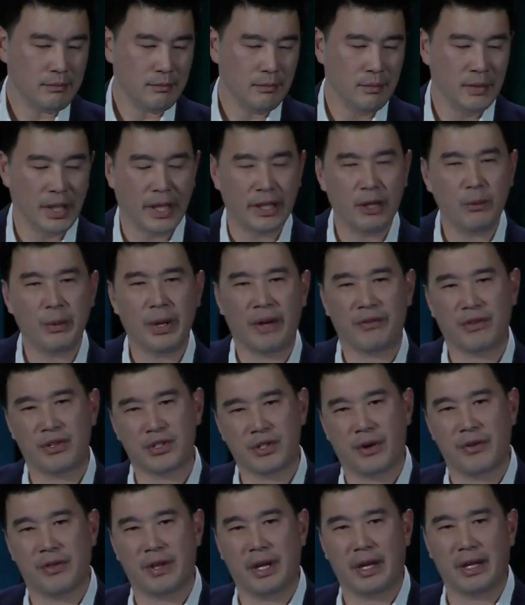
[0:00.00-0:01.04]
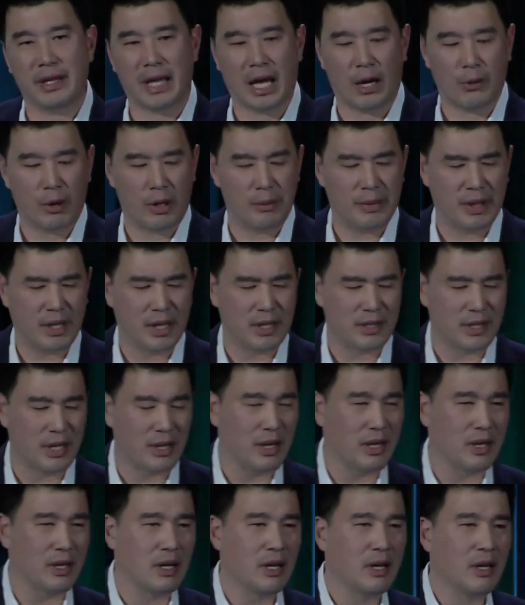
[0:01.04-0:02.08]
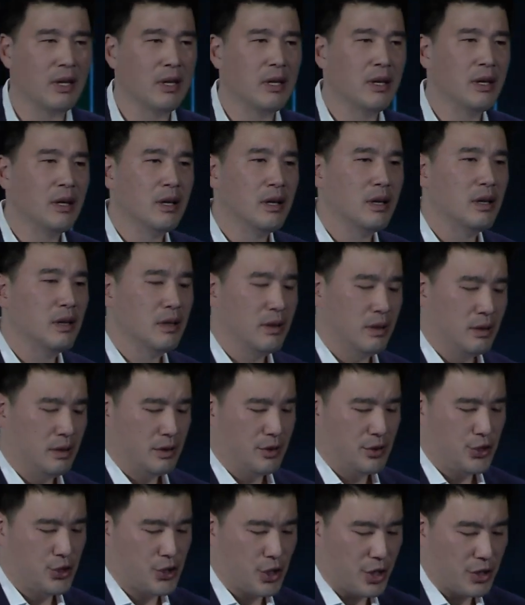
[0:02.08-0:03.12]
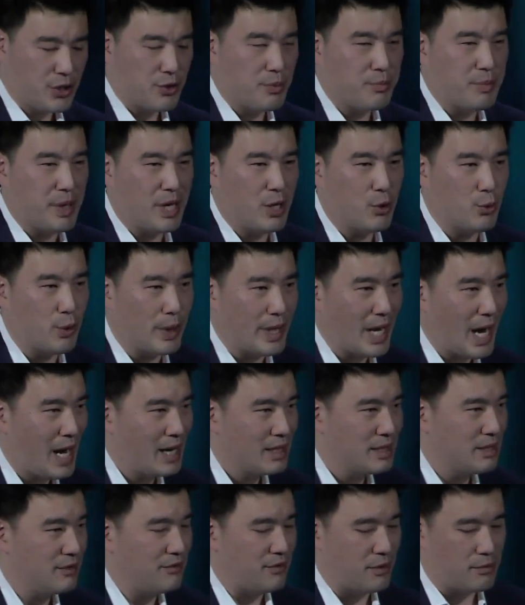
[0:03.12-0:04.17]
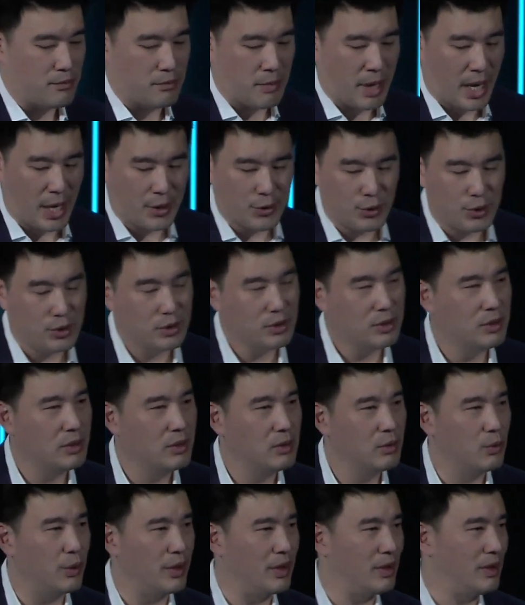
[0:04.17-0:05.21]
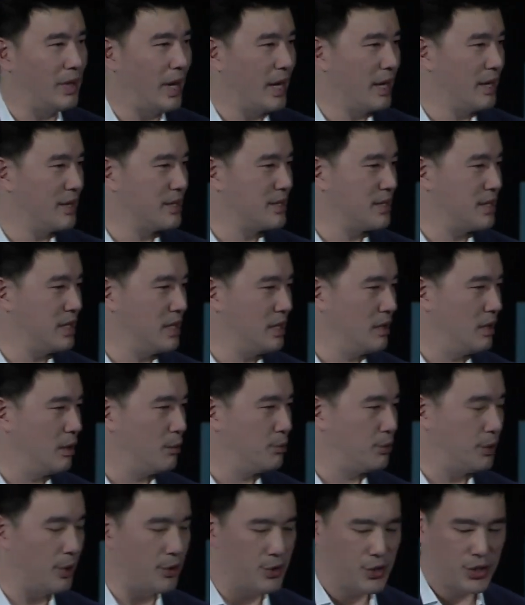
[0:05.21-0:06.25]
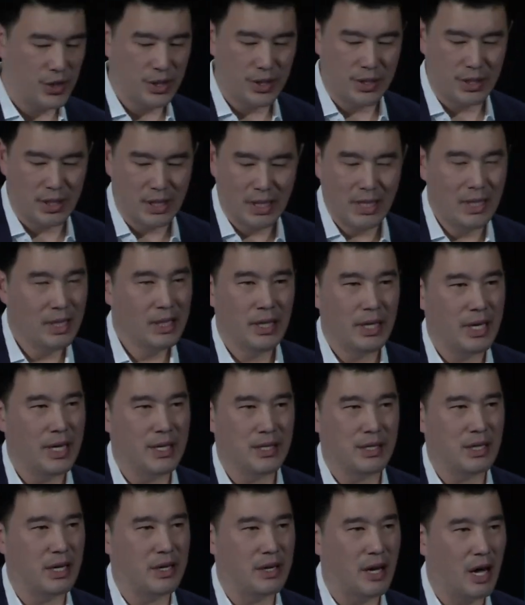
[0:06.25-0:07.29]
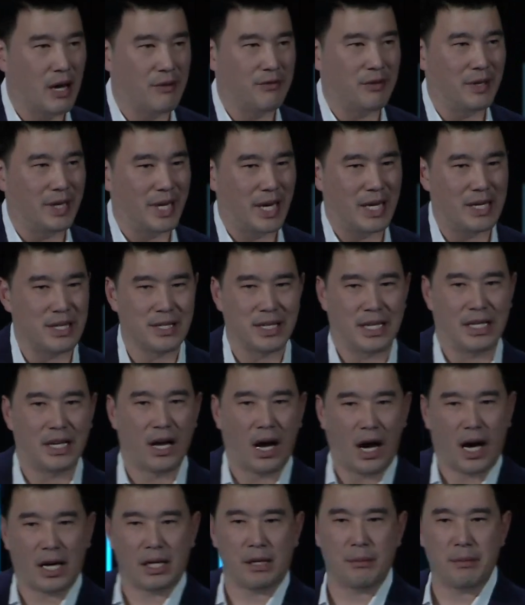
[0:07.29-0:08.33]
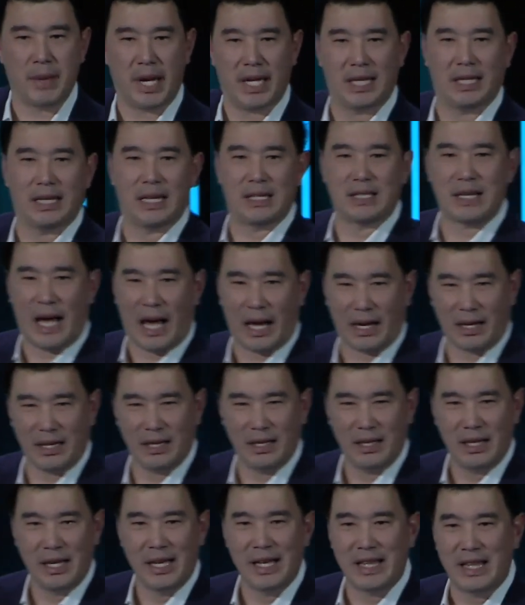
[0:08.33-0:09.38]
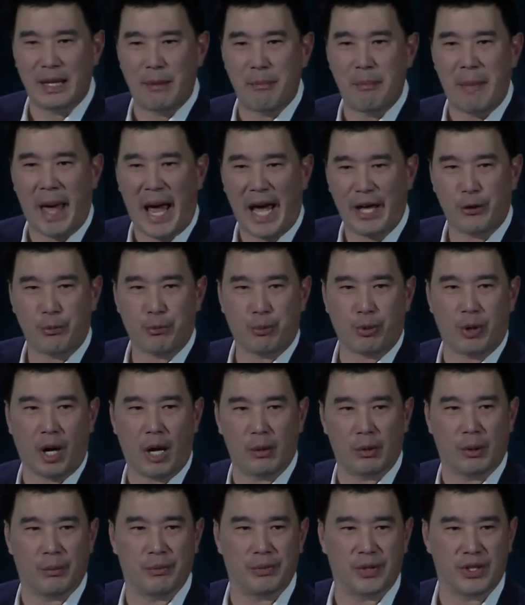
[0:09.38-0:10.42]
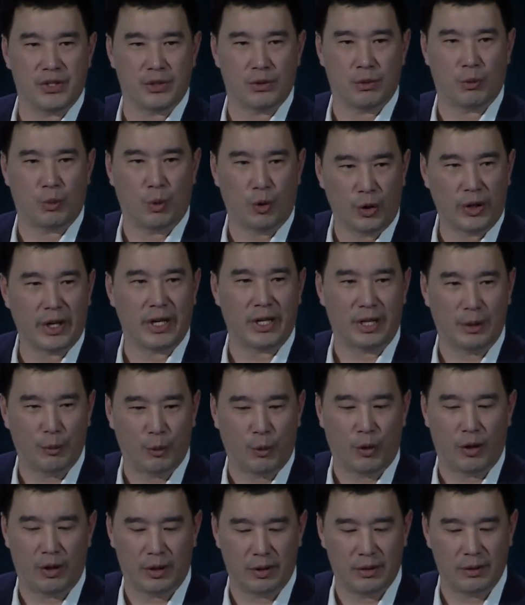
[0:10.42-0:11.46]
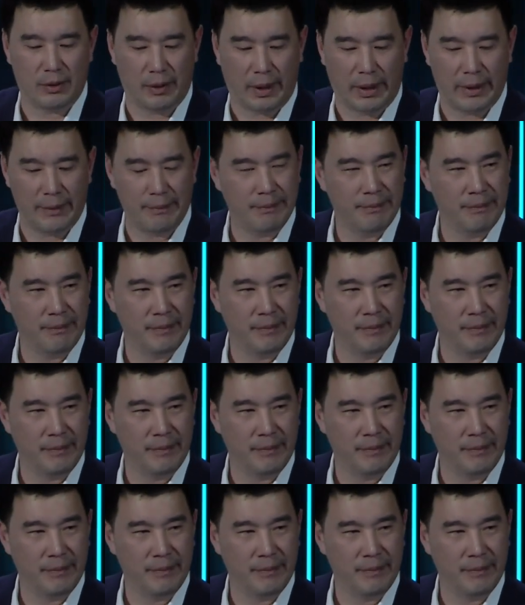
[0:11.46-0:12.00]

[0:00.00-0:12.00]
And I think we have to start thinking that way, because I think just being reactive and manual with legacy approaches isn't enough against an automated attack. The math problem doesn't work anymore, right?